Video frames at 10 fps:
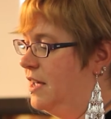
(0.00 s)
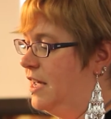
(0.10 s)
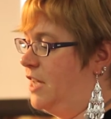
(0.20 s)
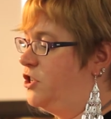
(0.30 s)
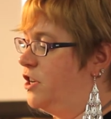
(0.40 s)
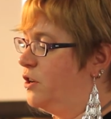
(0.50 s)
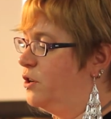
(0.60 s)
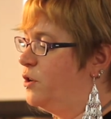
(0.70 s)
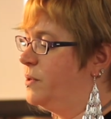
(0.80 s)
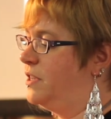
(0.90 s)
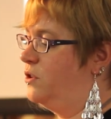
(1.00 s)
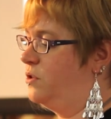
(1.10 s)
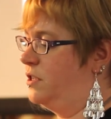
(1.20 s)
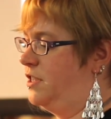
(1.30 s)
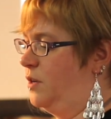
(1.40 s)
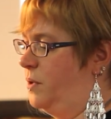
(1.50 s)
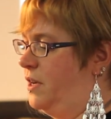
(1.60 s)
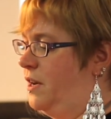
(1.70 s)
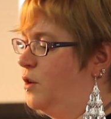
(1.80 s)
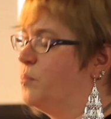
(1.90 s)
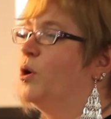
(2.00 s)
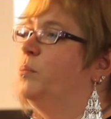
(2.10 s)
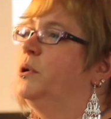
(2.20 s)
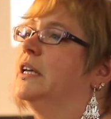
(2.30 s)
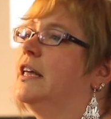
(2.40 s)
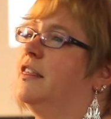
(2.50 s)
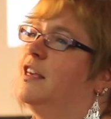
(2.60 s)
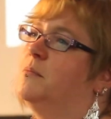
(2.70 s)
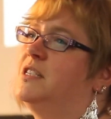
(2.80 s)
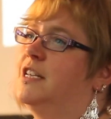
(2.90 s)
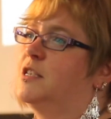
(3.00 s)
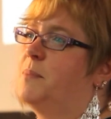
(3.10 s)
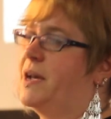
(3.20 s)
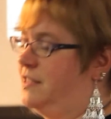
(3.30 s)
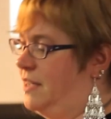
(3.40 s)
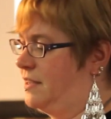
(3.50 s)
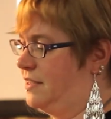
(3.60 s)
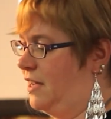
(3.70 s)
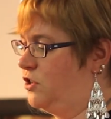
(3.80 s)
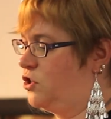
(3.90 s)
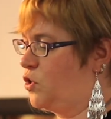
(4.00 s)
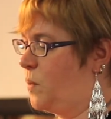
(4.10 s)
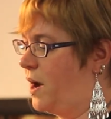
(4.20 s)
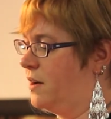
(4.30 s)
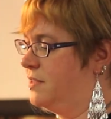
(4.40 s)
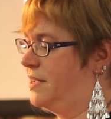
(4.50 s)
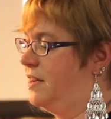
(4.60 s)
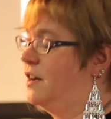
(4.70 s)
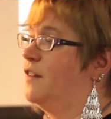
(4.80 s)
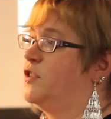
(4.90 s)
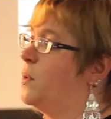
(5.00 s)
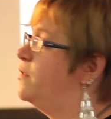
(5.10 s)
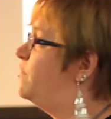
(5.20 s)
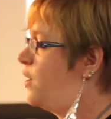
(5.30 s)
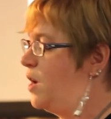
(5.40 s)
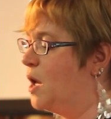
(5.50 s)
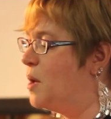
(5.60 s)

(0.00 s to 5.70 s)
Each knitter who was interested would knit an appropriately themed 6x6-inch square and send it off to one very